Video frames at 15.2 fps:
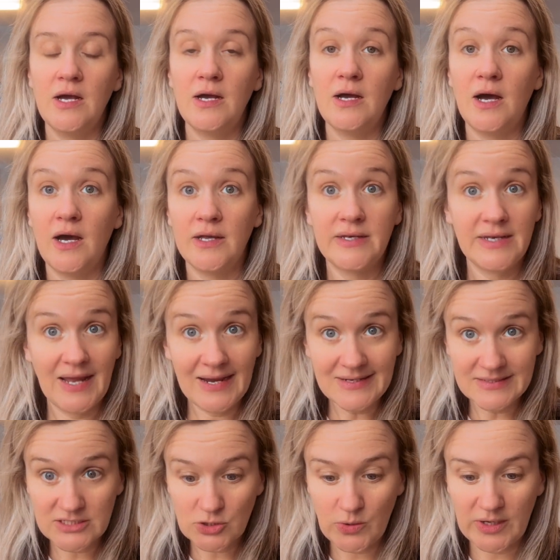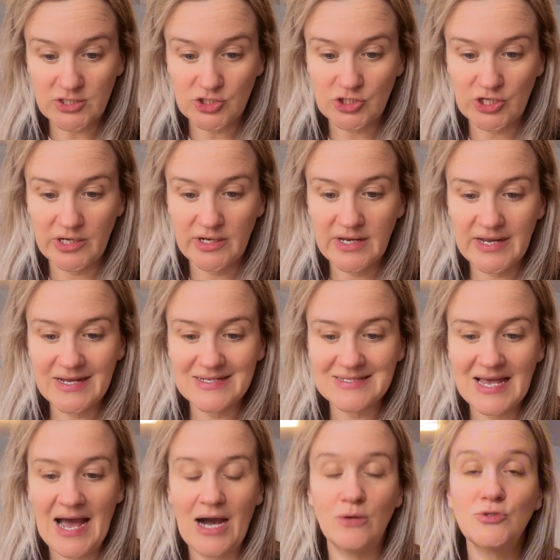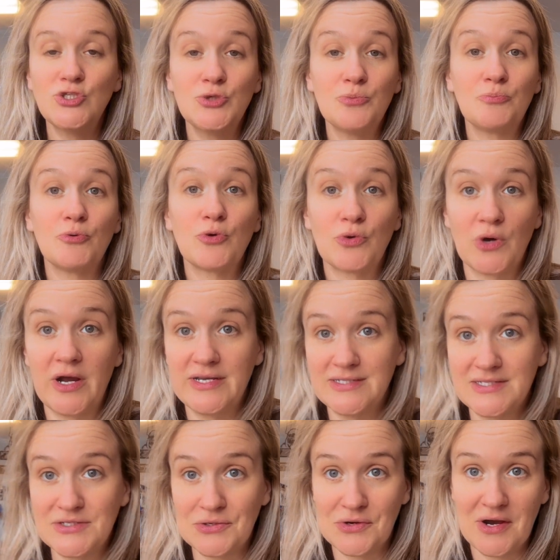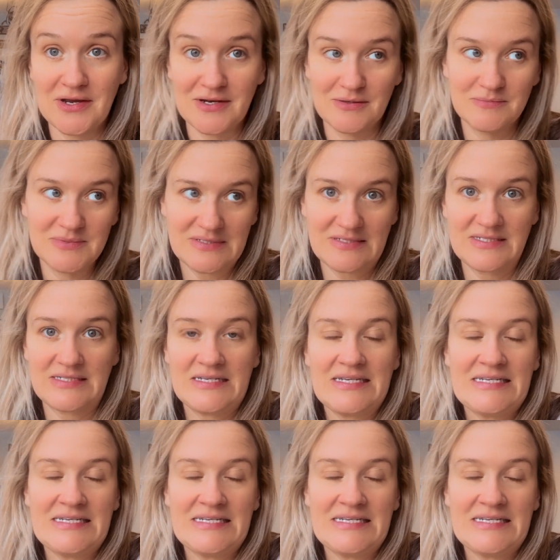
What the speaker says: Next question is how to price your items.